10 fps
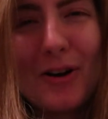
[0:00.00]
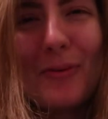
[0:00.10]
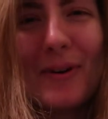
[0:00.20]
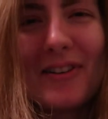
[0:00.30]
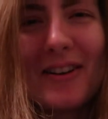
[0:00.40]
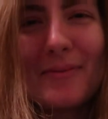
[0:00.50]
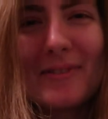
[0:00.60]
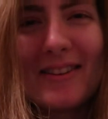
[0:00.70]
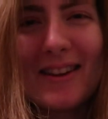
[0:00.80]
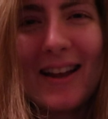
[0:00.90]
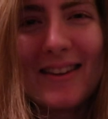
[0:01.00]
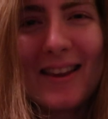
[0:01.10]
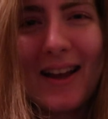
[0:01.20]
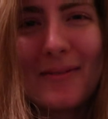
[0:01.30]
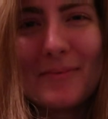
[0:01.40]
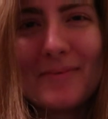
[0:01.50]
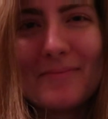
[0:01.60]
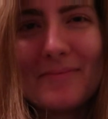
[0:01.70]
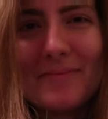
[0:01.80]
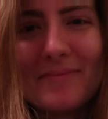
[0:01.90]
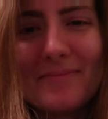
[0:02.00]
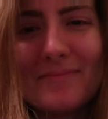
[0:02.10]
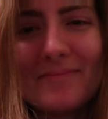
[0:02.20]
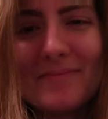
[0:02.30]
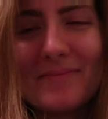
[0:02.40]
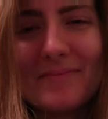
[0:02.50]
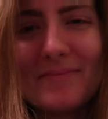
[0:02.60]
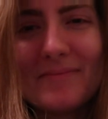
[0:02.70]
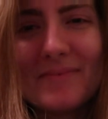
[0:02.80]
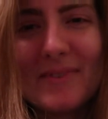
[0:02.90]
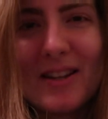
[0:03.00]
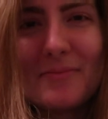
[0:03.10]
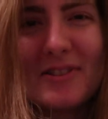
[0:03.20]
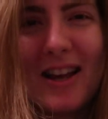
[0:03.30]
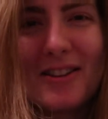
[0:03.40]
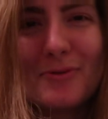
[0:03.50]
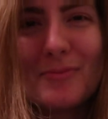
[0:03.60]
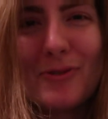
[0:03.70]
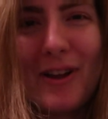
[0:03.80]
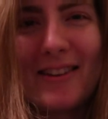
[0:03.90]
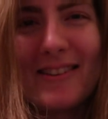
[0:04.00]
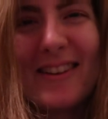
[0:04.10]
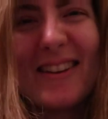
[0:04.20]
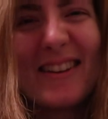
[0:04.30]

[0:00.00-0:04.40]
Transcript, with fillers: Welcome to nighttime deep chats with Miranda.